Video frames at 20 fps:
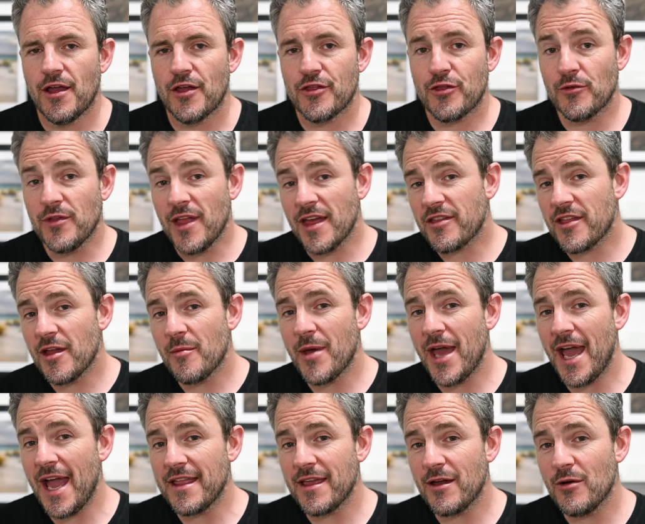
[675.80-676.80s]
So next time I
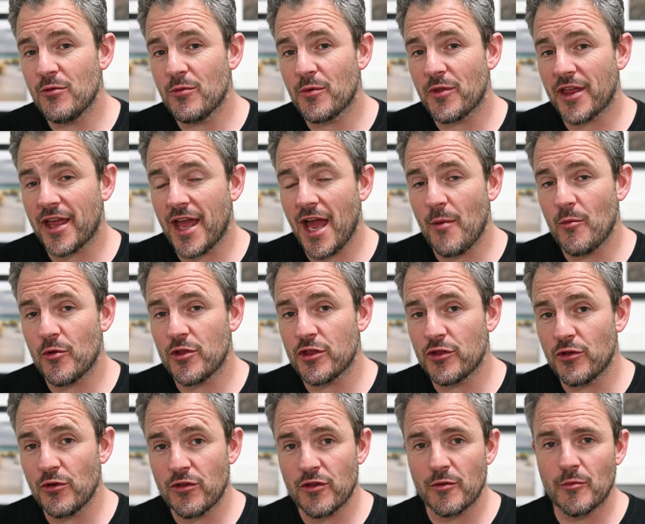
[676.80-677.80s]
head out with a camera to
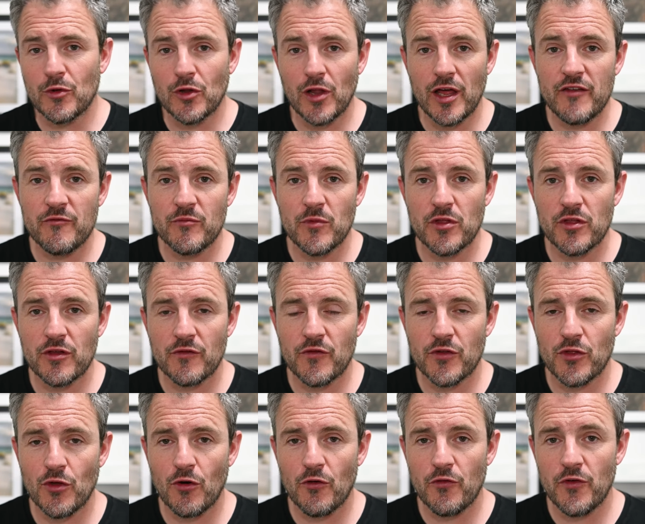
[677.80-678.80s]
do some live music
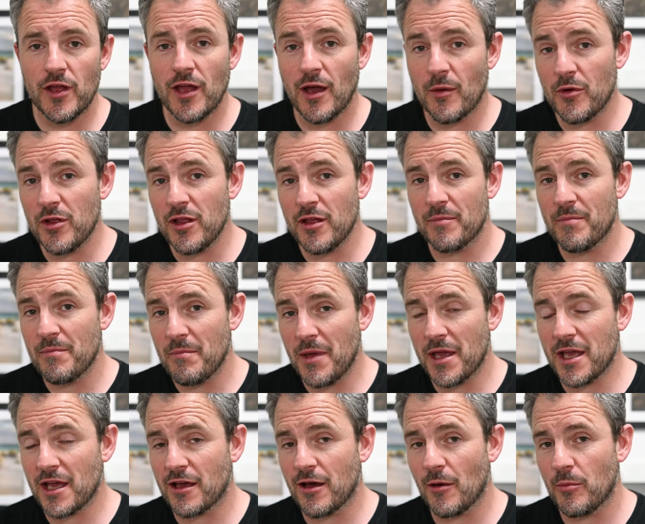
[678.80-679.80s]
photography, I'm gonna
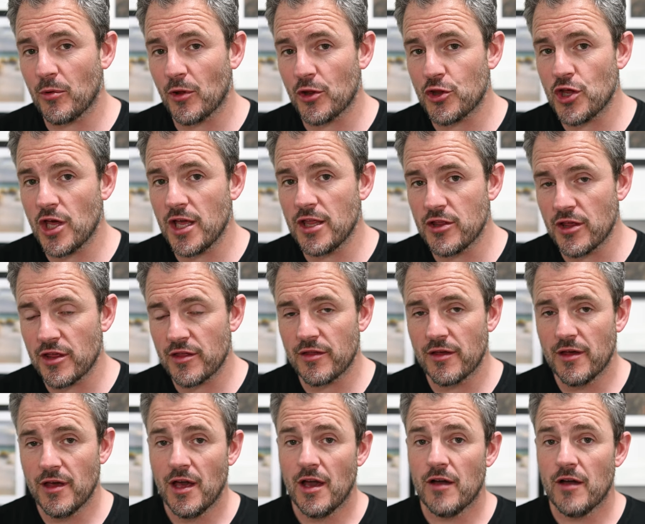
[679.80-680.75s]
make a couple of changes.